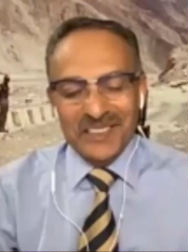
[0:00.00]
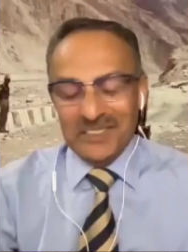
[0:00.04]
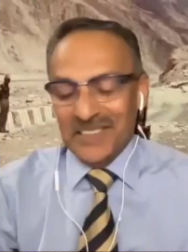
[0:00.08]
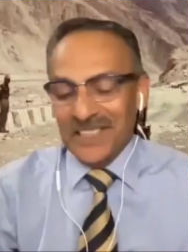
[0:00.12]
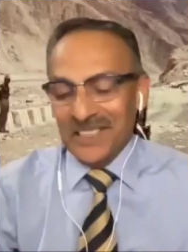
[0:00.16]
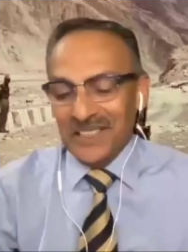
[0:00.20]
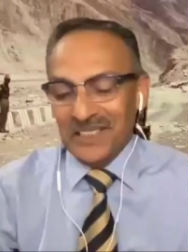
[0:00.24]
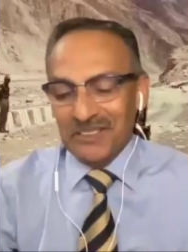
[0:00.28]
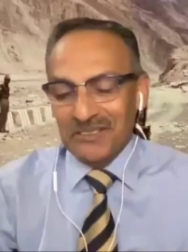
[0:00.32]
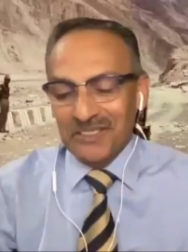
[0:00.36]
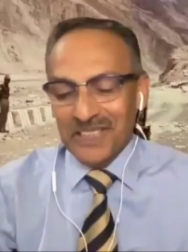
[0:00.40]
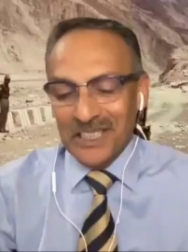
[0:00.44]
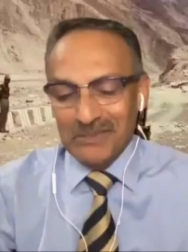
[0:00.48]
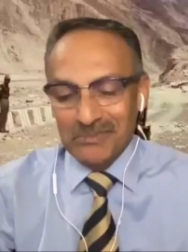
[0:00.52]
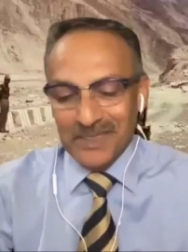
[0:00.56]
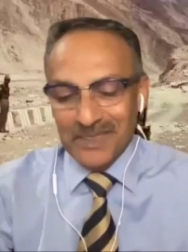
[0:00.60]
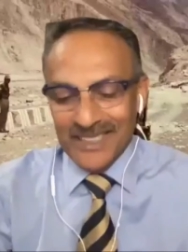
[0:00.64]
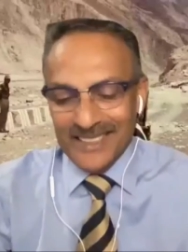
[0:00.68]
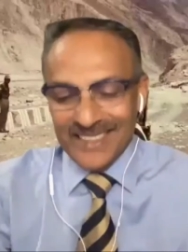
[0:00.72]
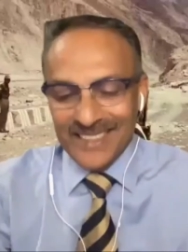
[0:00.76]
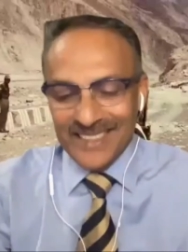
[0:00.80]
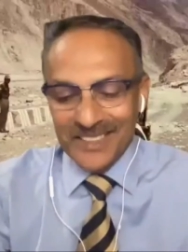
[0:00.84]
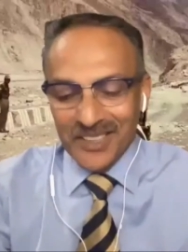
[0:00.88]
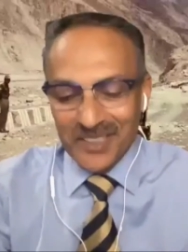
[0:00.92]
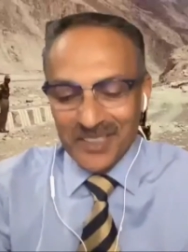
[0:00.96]
you very
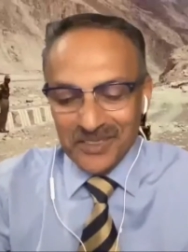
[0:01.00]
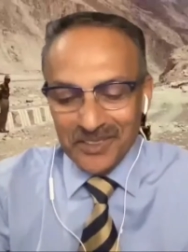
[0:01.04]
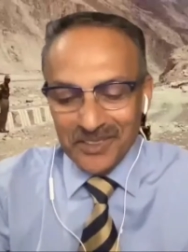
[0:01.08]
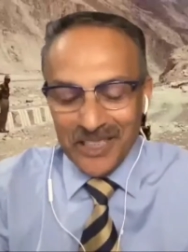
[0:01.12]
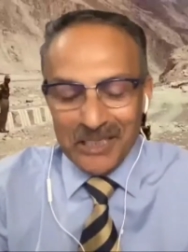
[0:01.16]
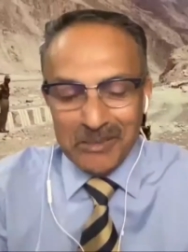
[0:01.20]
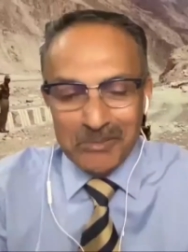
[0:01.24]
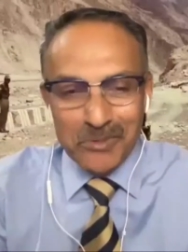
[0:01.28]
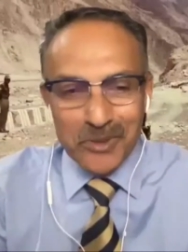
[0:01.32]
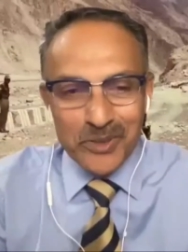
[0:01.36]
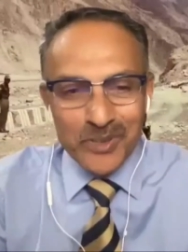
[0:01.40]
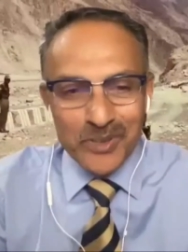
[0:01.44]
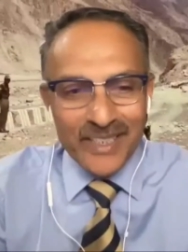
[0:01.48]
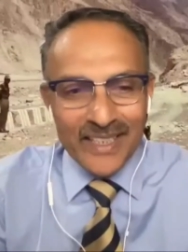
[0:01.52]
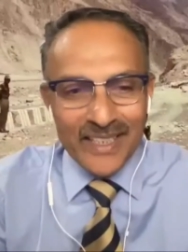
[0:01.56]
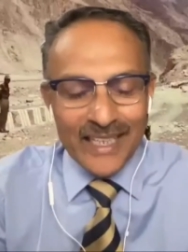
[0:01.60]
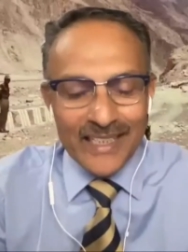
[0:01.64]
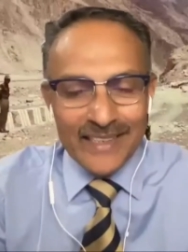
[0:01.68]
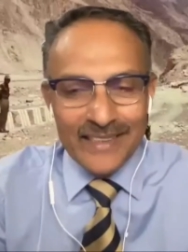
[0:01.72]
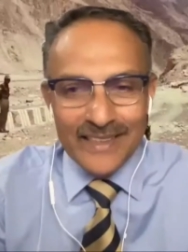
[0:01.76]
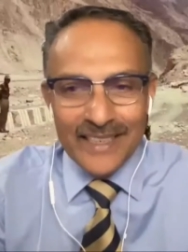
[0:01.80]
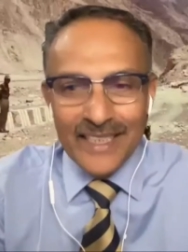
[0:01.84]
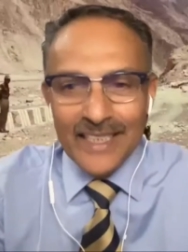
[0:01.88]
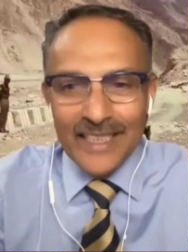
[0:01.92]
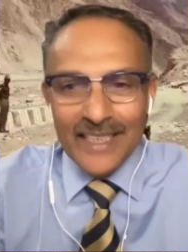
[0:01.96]
much, Dr. Angmo. And
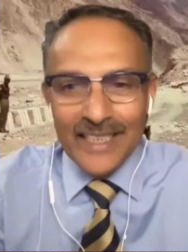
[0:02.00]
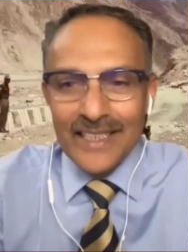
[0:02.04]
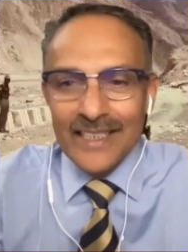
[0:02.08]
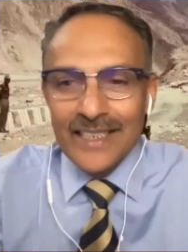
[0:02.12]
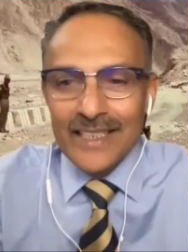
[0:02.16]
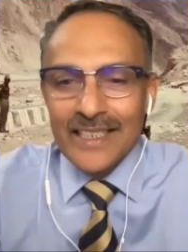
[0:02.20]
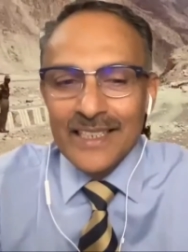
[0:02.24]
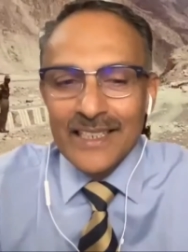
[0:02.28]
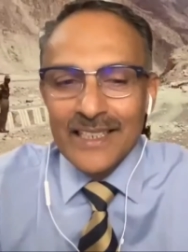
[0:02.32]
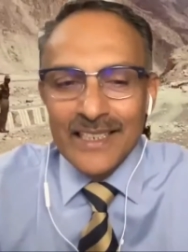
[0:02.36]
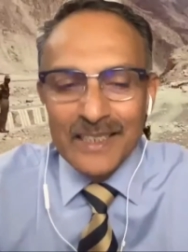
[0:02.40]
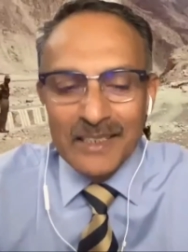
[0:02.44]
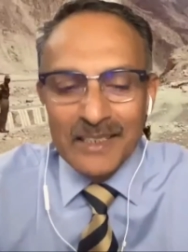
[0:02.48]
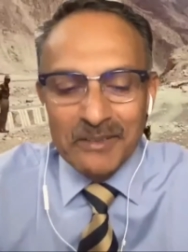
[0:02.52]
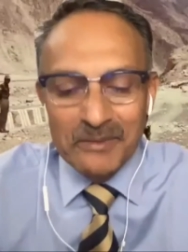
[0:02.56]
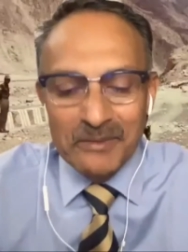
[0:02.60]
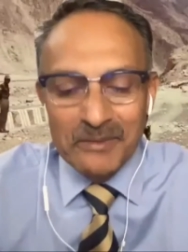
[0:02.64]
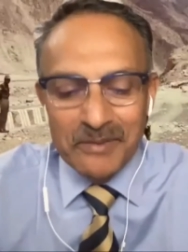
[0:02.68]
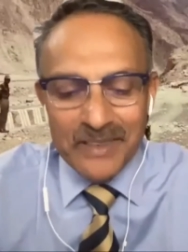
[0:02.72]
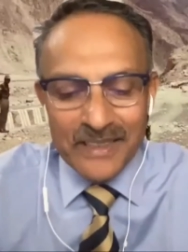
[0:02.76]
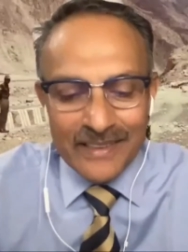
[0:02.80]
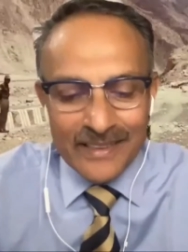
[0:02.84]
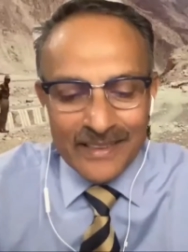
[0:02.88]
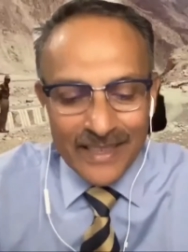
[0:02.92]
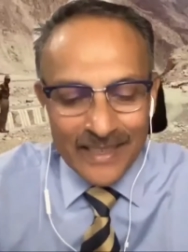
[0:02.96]
I think
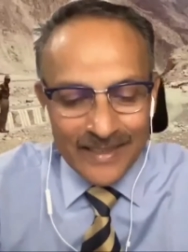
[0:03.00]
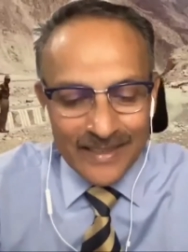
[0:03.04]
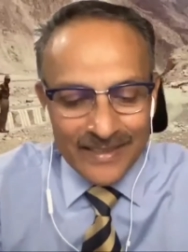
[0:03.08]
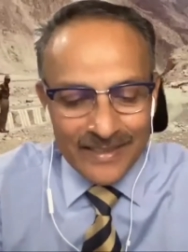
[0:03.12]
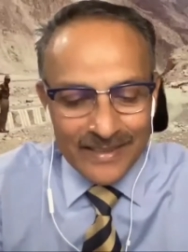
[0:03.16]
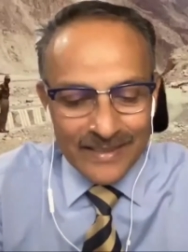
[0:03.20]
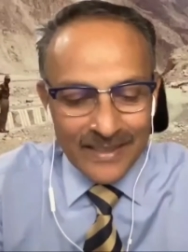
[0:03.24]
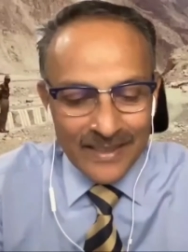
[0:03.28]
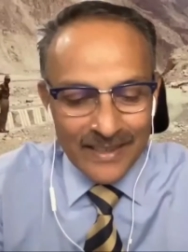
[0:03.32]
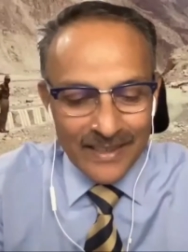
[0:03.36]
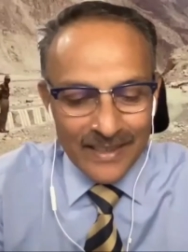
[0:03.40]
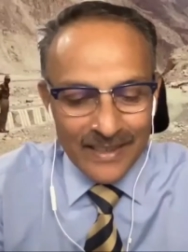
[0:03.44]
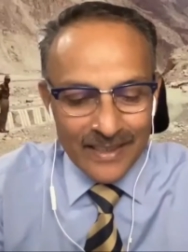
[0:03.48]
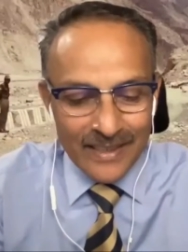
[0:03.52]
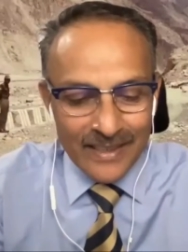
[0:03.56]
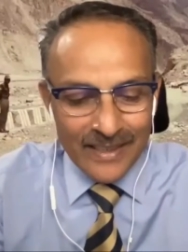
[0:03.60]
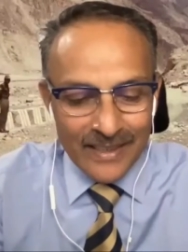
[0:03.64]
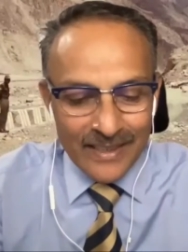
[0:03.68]
with this,